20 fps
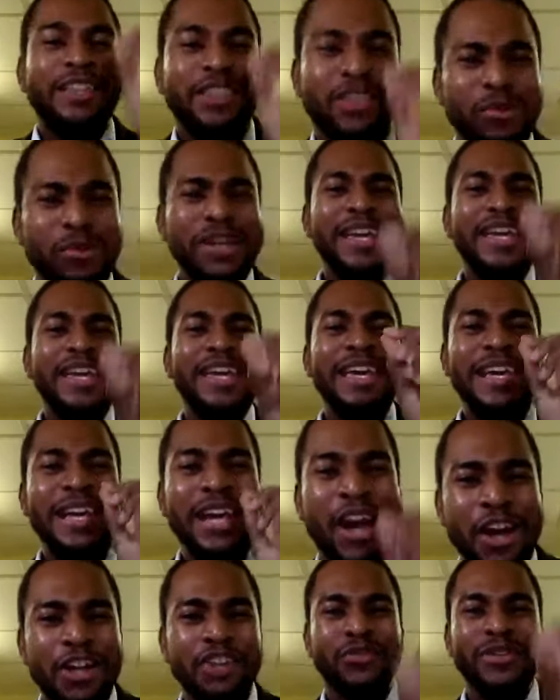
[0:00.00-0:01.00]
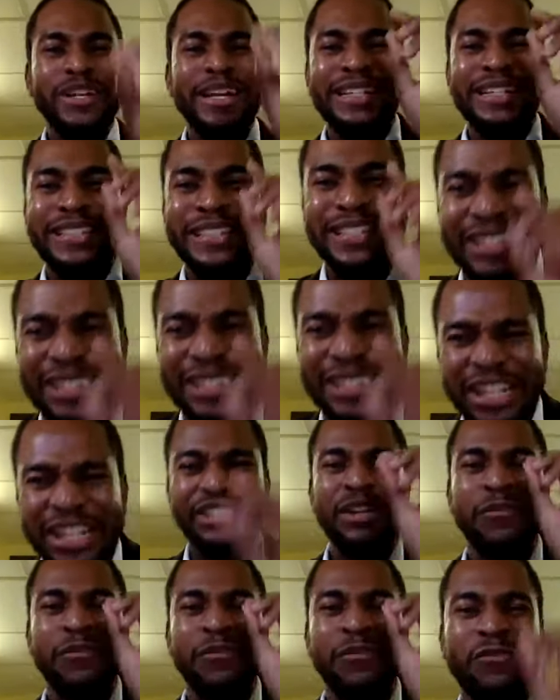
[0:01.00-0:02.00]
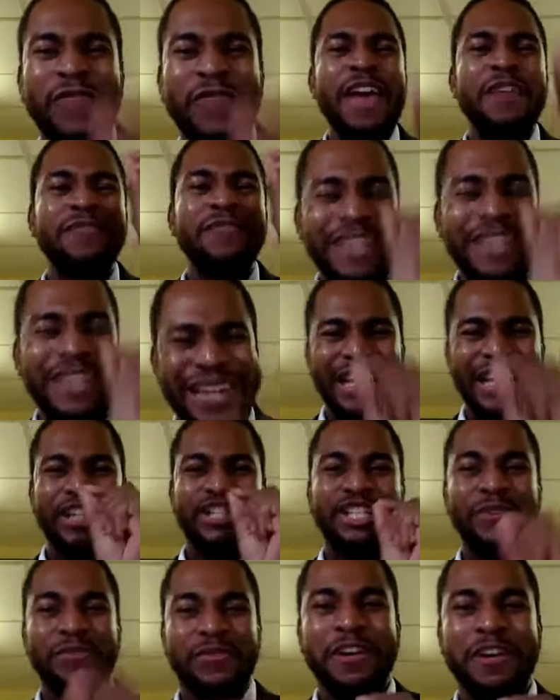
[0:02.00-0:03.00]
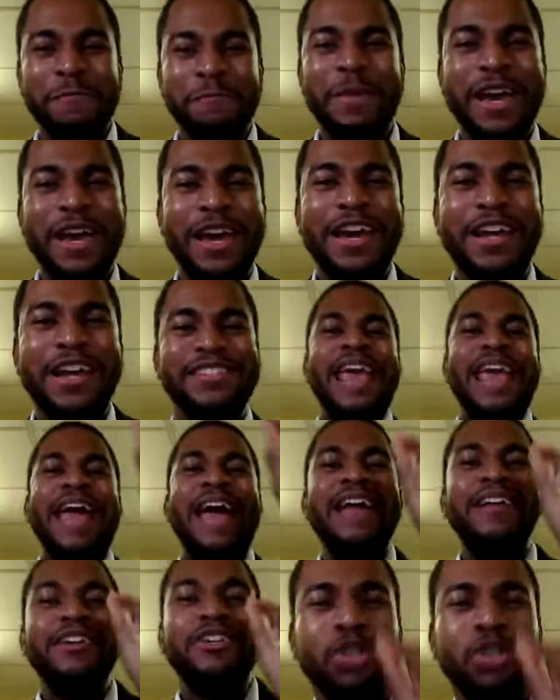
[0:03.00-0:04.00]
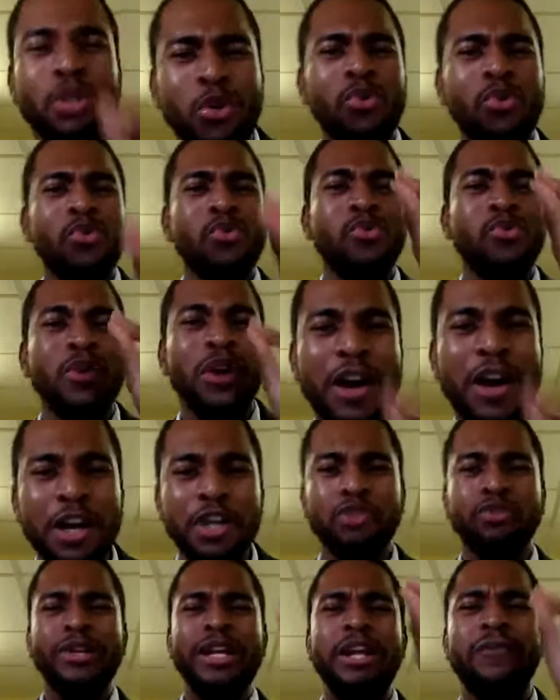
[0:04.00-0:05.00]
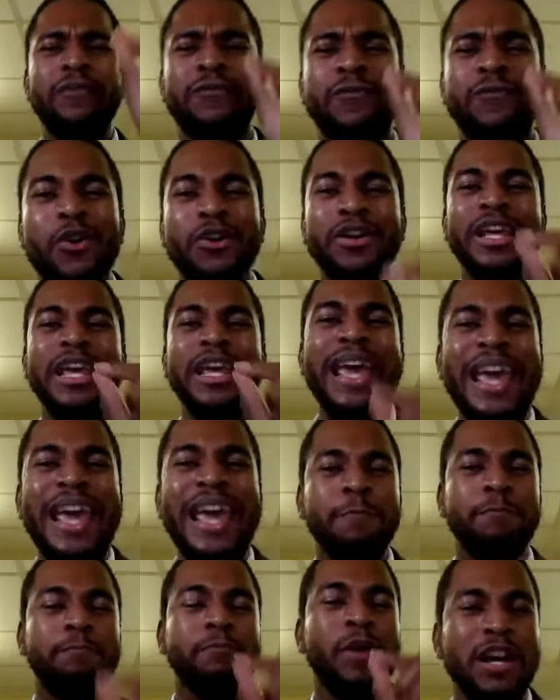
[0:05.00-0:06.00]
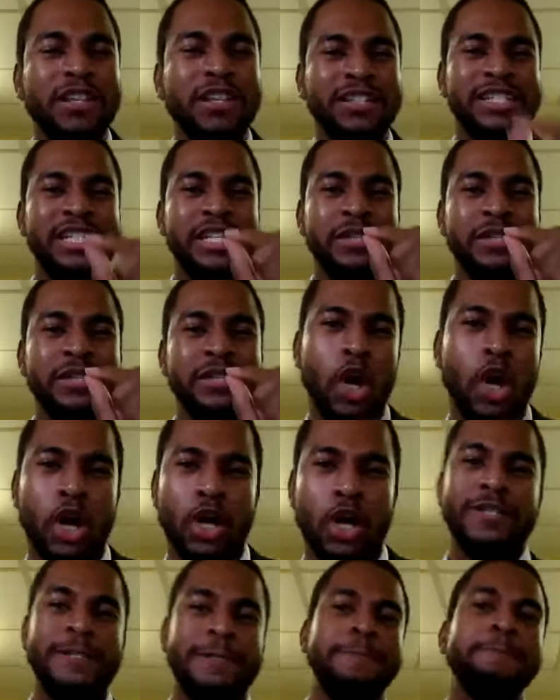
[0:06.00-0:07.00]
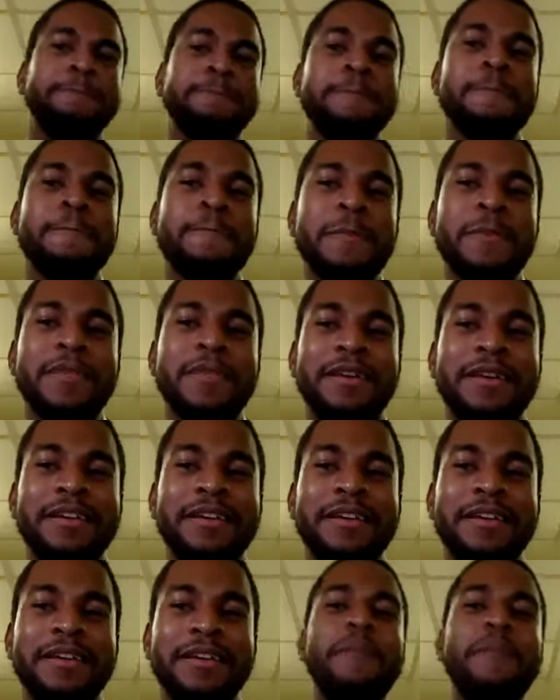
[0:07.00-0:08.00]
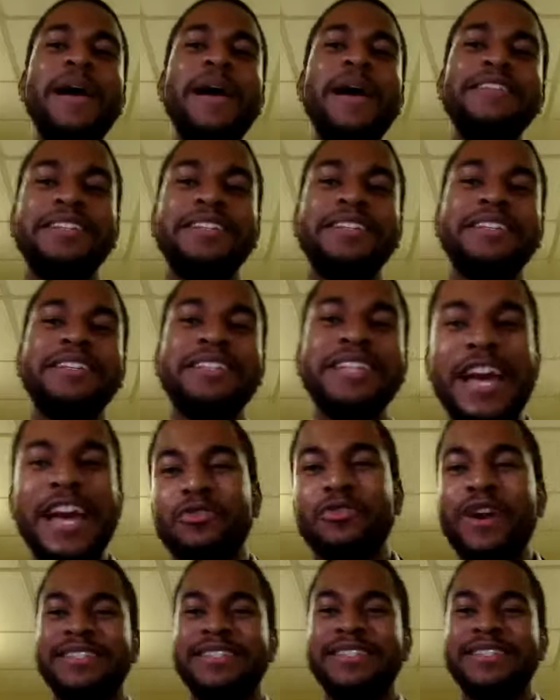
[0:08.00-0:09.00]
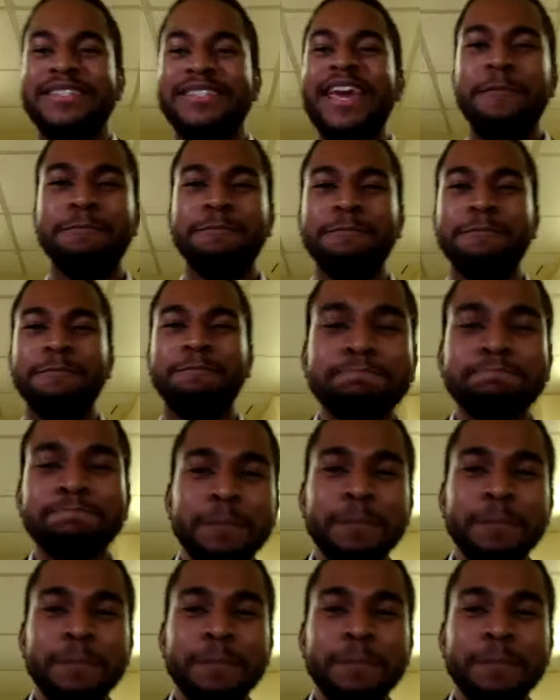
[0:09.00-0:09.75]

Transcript: 365 negative commands, and 248 positive laws. So by the time Christ came,